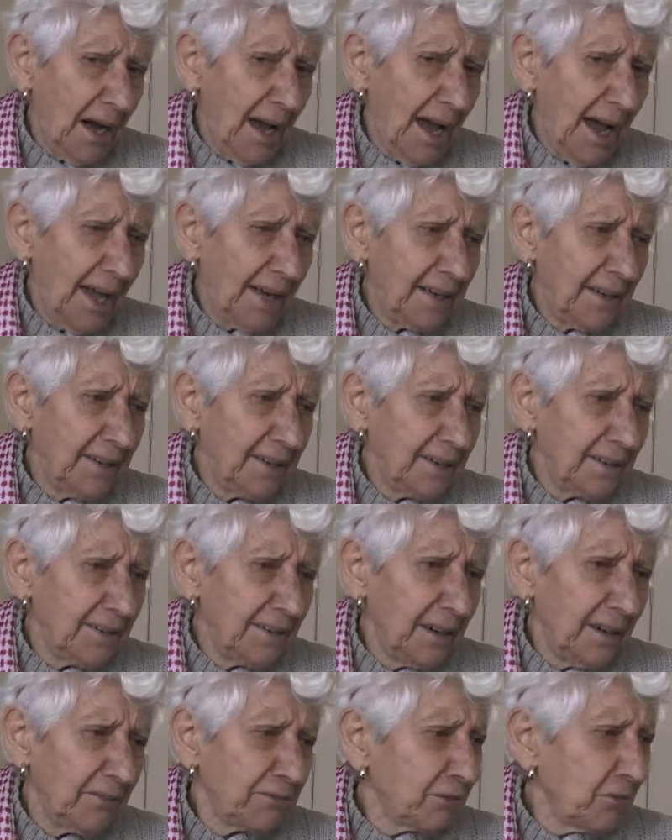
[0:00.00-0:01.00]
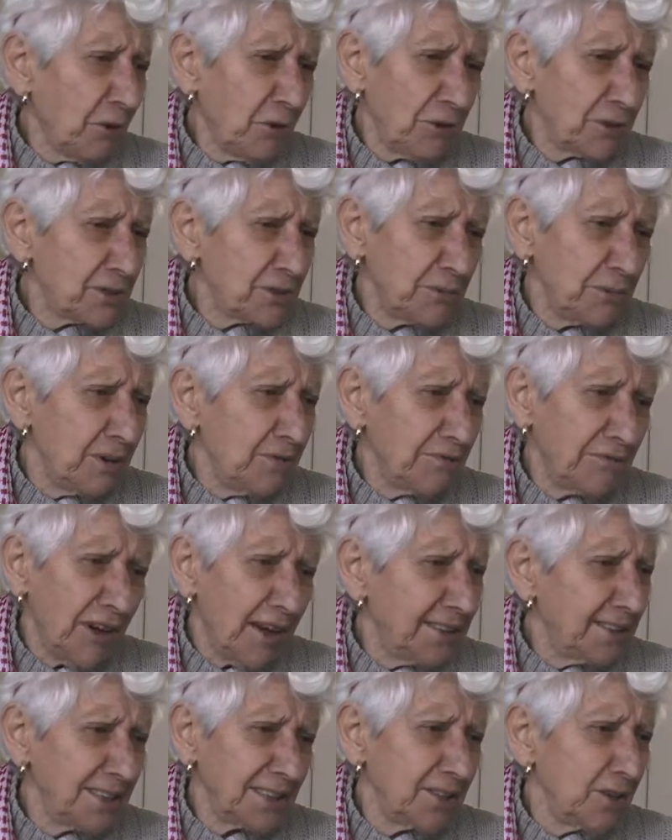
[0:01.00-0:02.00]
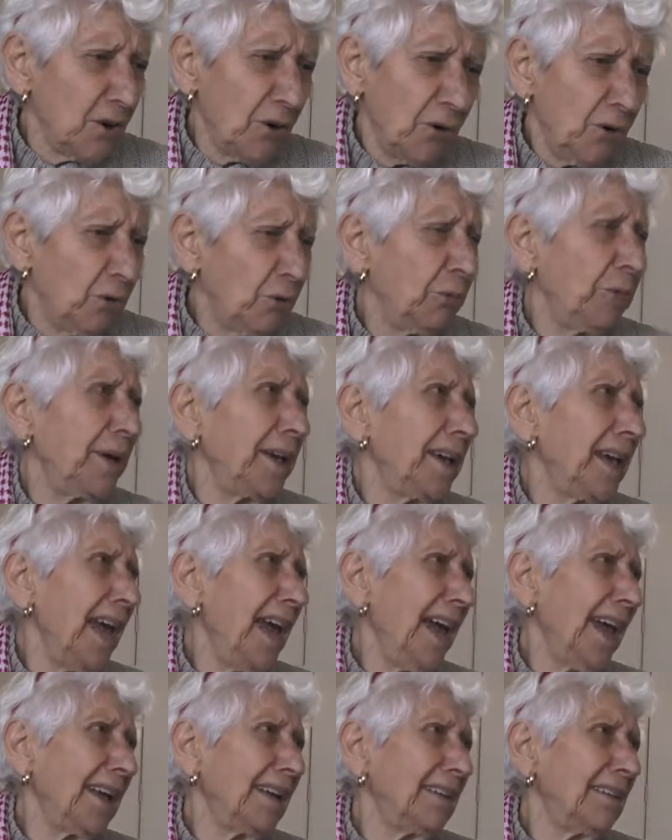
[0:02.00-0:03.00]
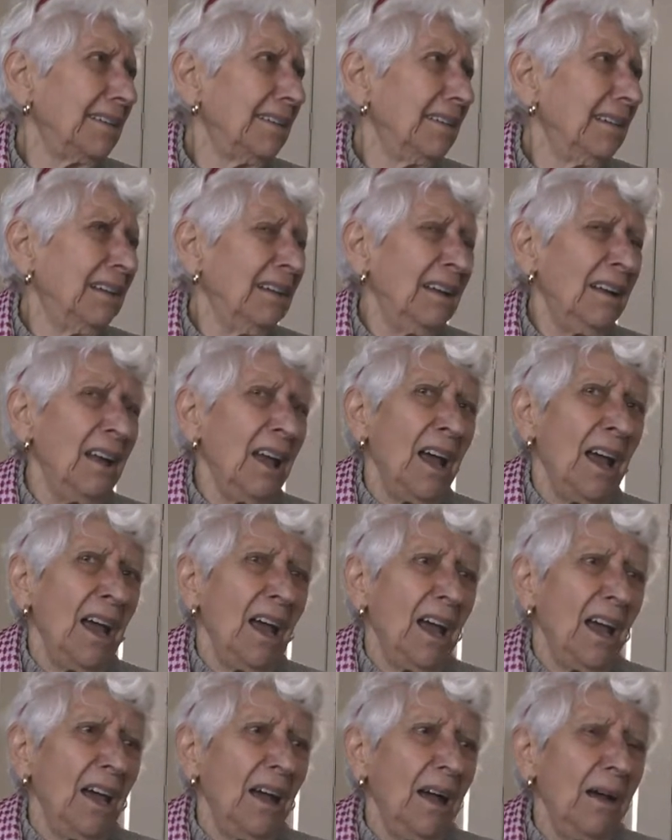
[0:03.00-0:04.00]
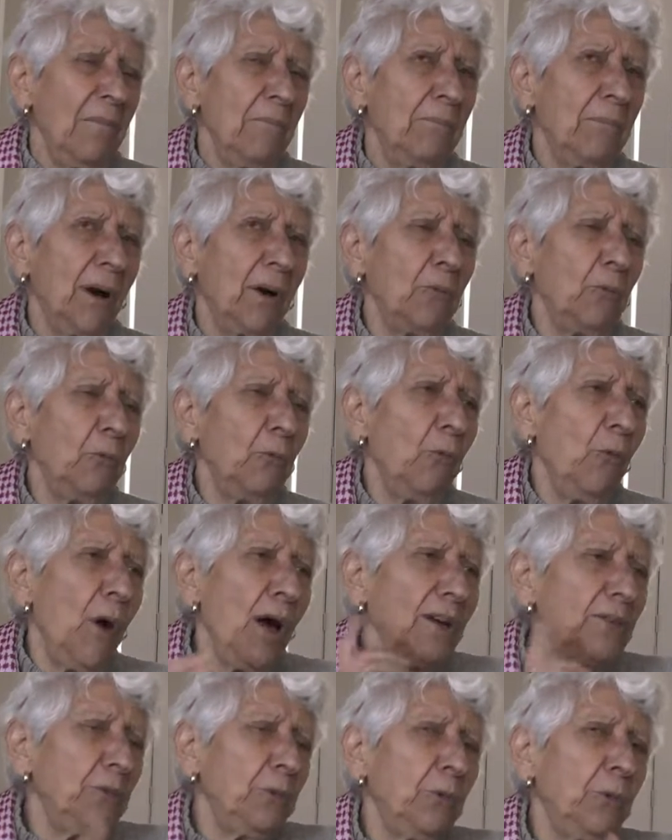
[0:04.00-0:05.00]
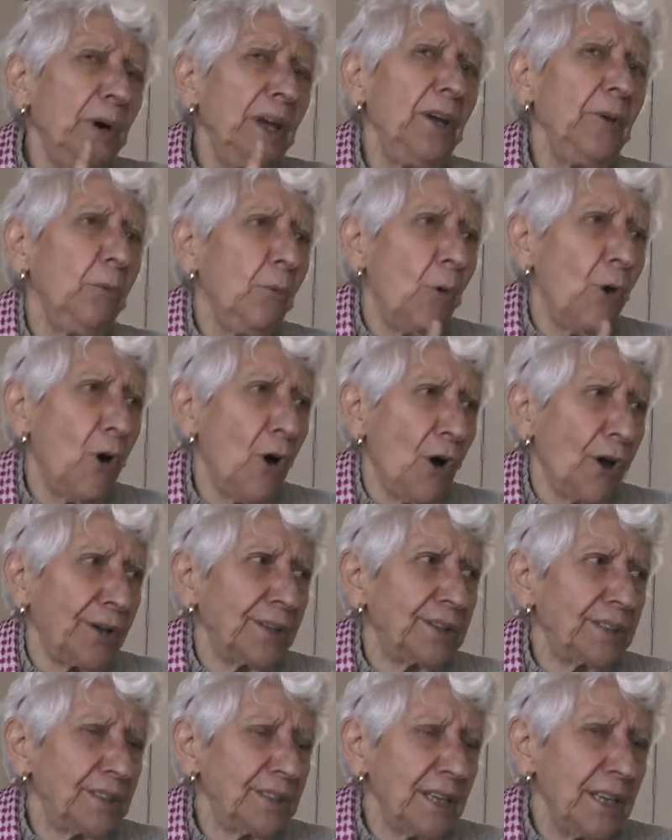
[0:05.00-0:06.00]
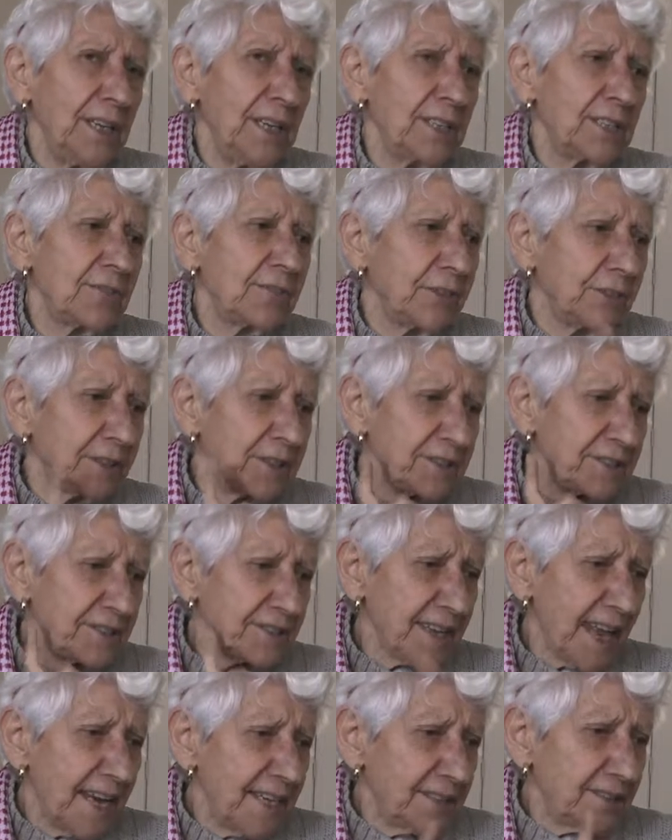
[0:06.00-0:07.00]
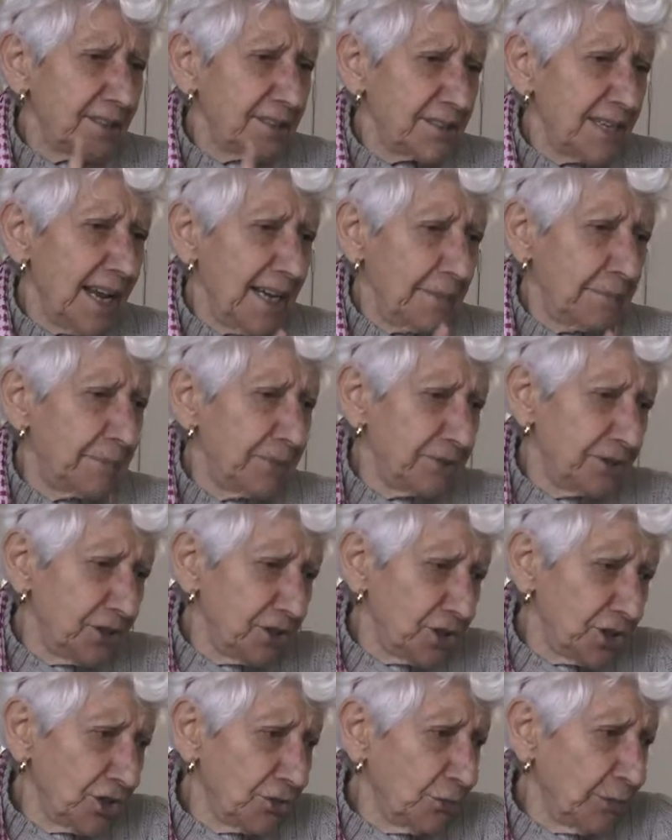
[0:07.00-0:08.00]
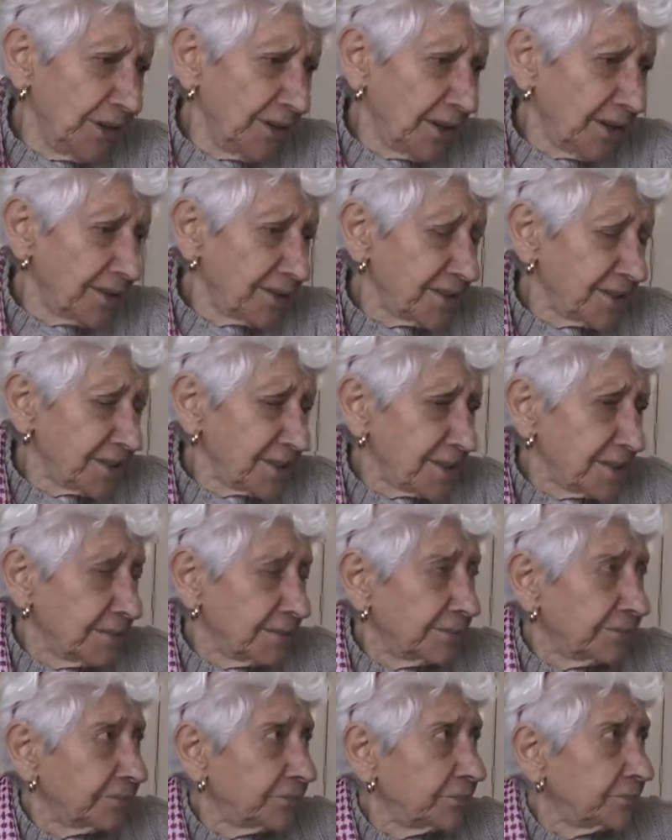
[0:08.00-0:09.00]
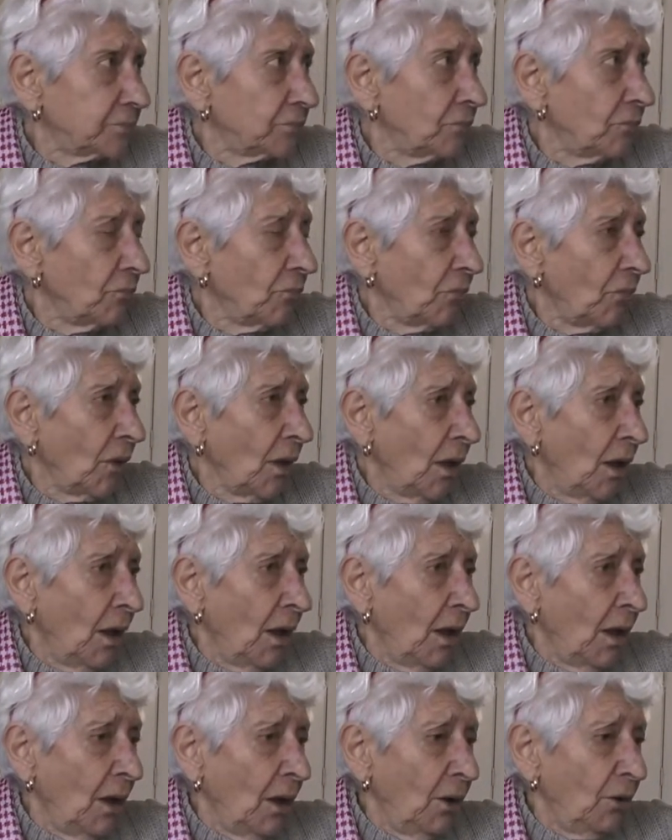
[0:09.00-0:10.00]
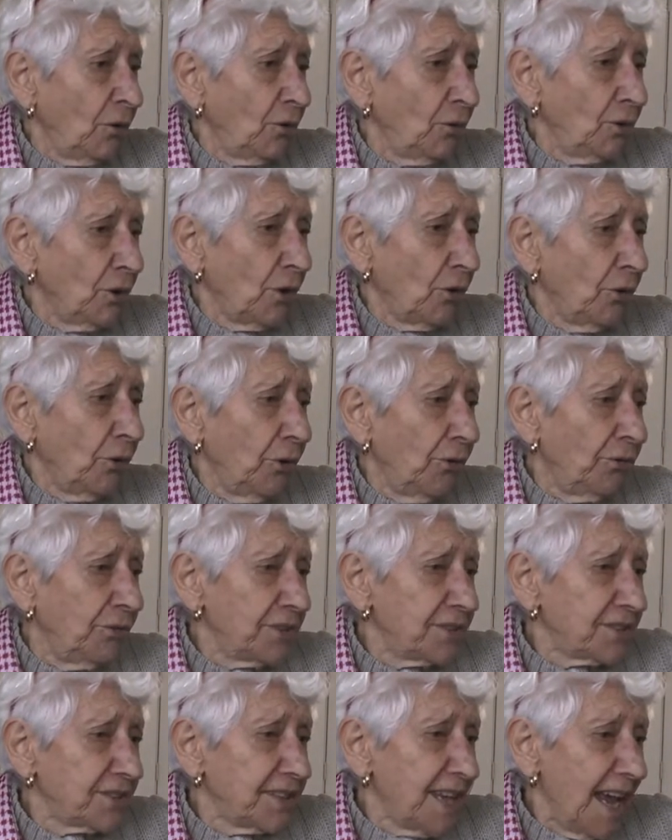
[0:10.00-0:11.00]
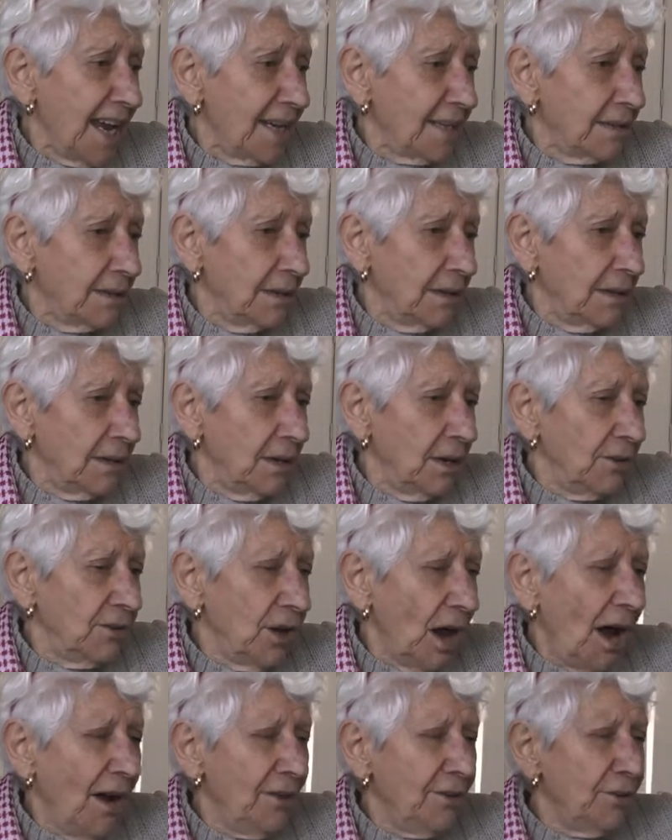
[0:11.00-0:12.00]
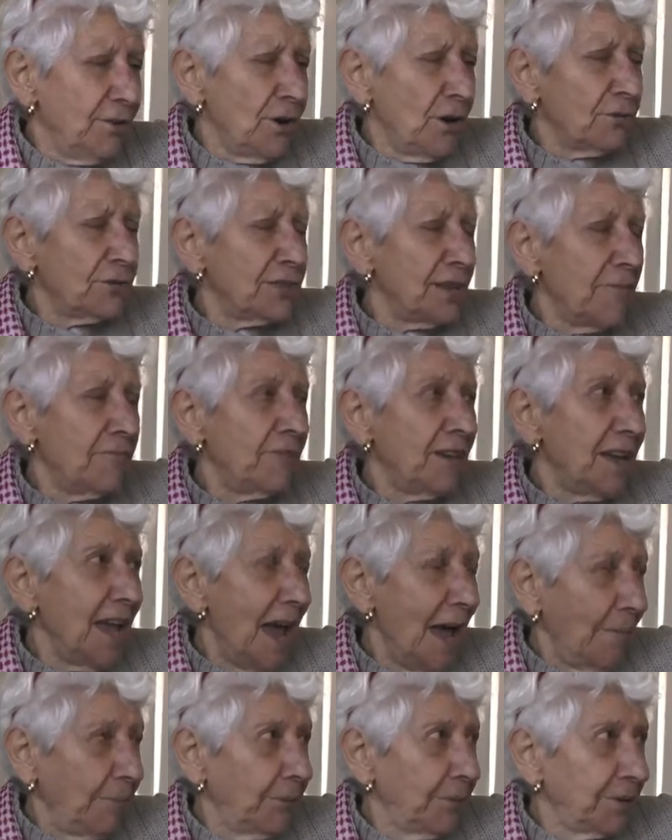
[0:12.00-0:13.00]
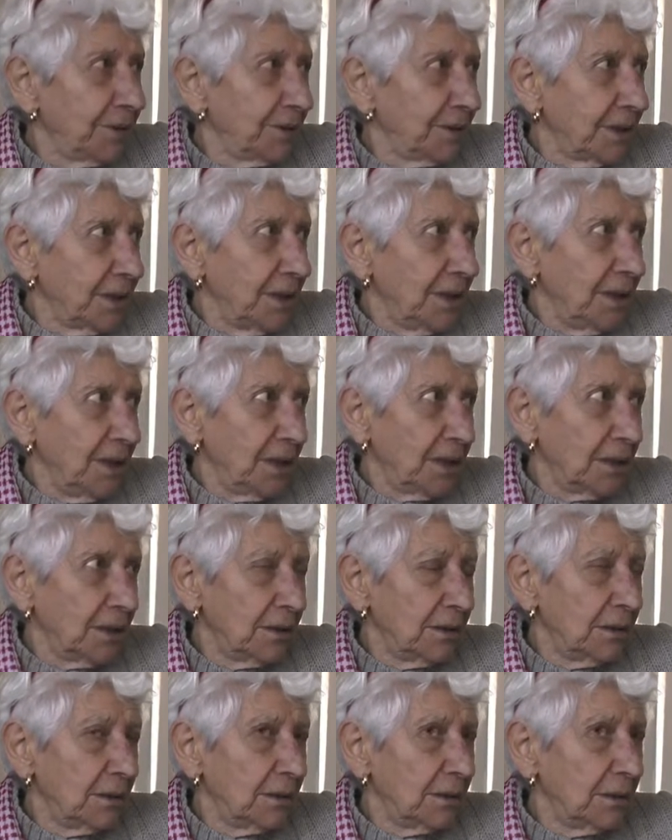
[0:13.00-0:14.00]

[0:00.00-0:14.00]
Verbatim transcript: And of course we're fighting all we can. But what we want is for the state to take position with us. You know, the state, you know, something happened in